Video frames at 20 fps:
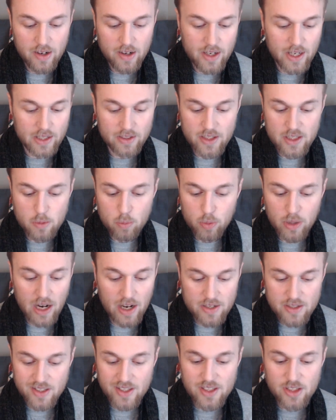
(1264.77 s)
In this
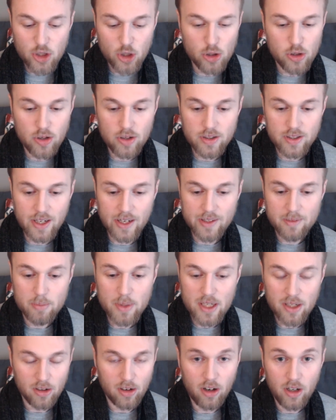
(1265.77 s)
process, you should not
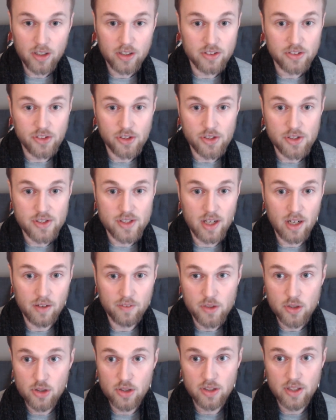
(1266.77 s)
be hard on yourself.
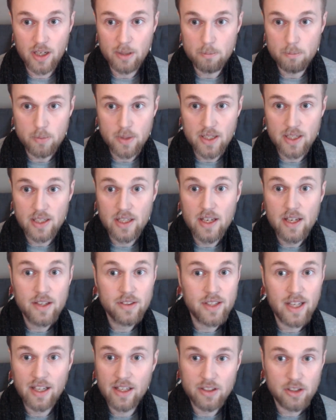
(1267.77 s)
You should not be
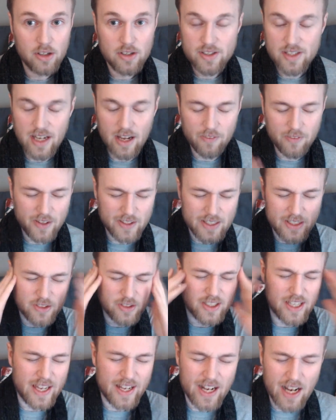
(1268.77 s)
telling yourself, I need
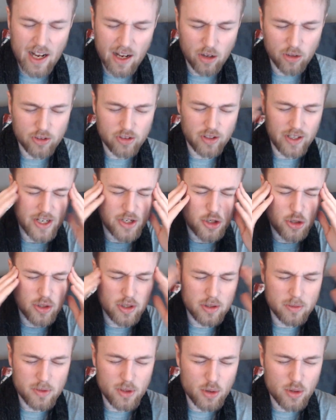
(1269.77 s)
to get out, or I
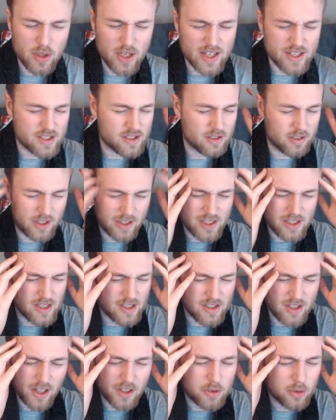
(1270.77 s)
shouldn't do this, or this
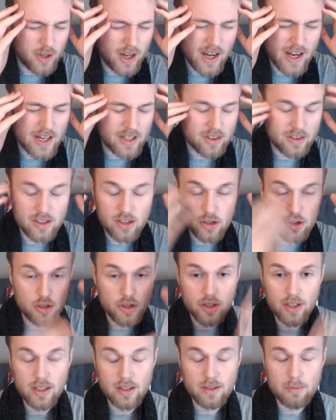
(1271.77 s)
is not right. You
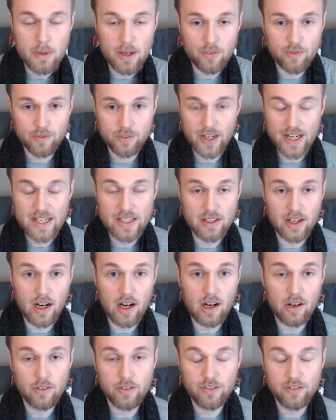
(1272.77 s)
shouldn't be afraid
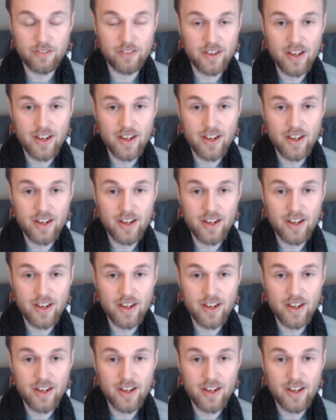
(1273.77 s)
of